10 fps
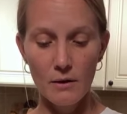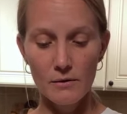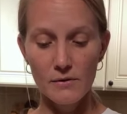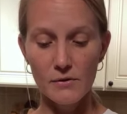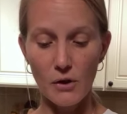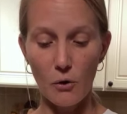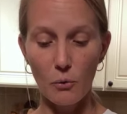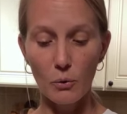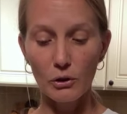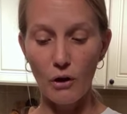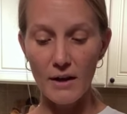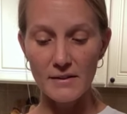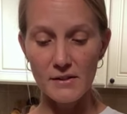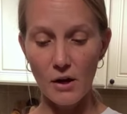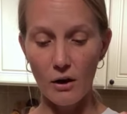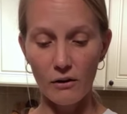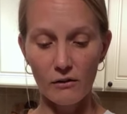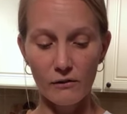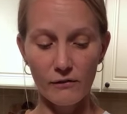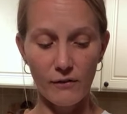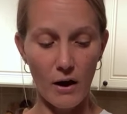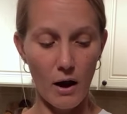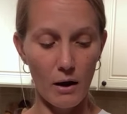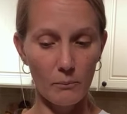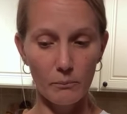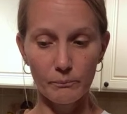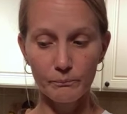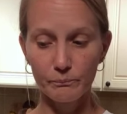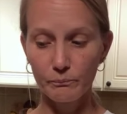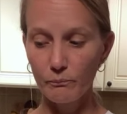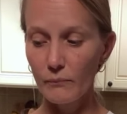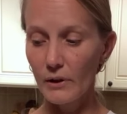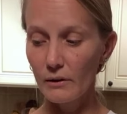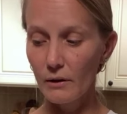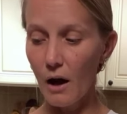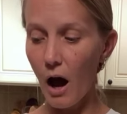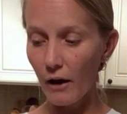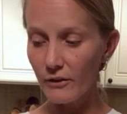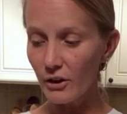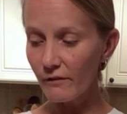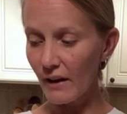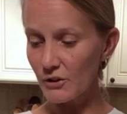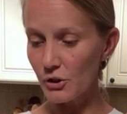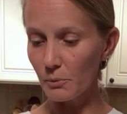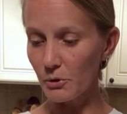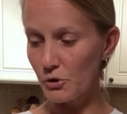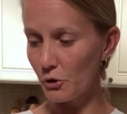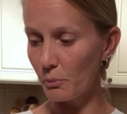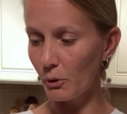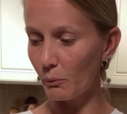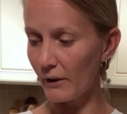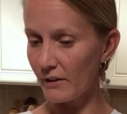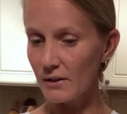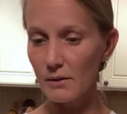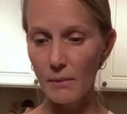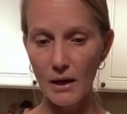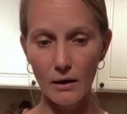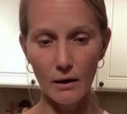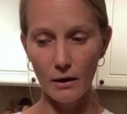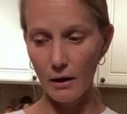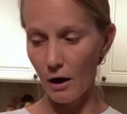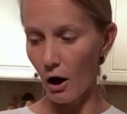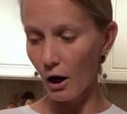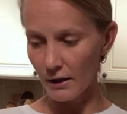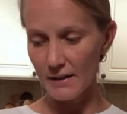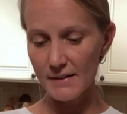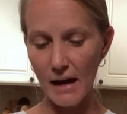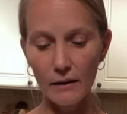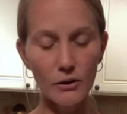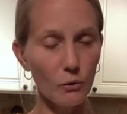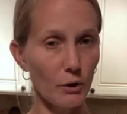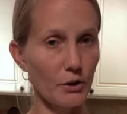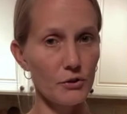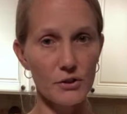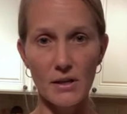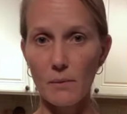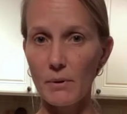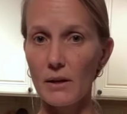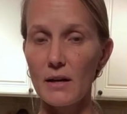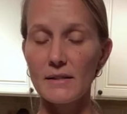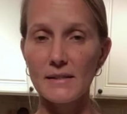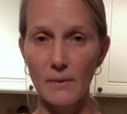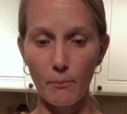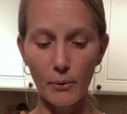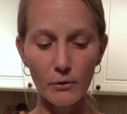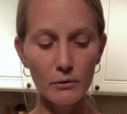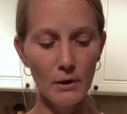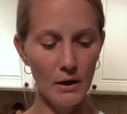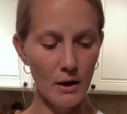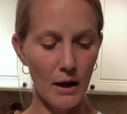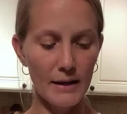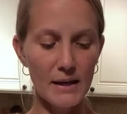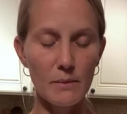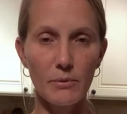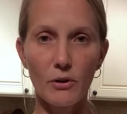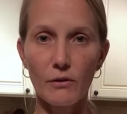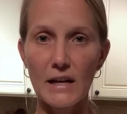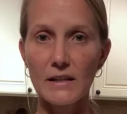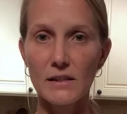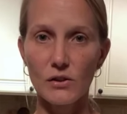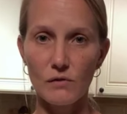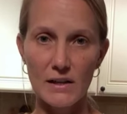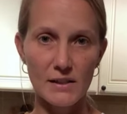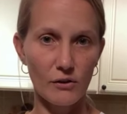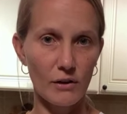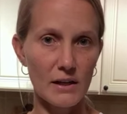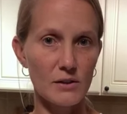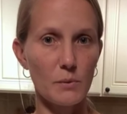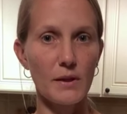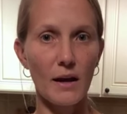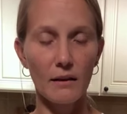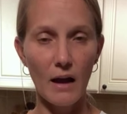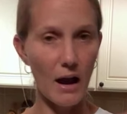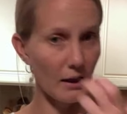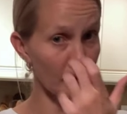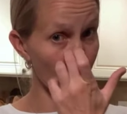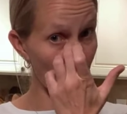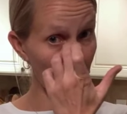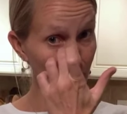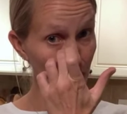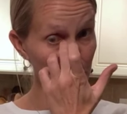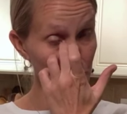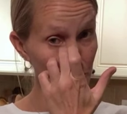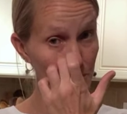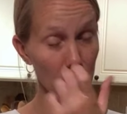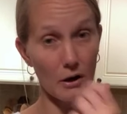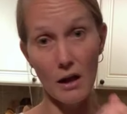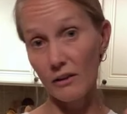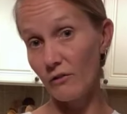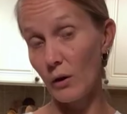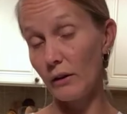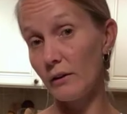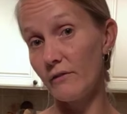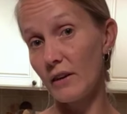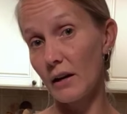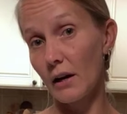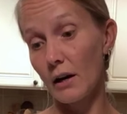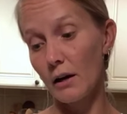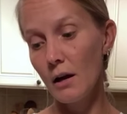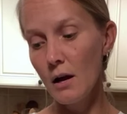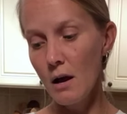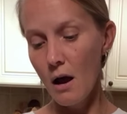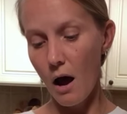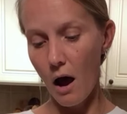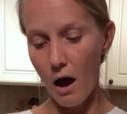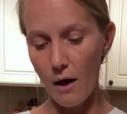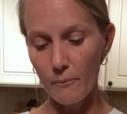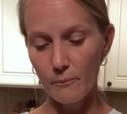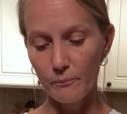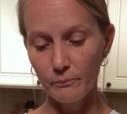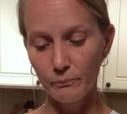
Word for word: So lots of um, other vegetables you could put with it to make a hearty salad, or you could just keep it simple and keep the greens and dress the greens with like olive oil, lemon juice, or olive oil and vinegar. Um,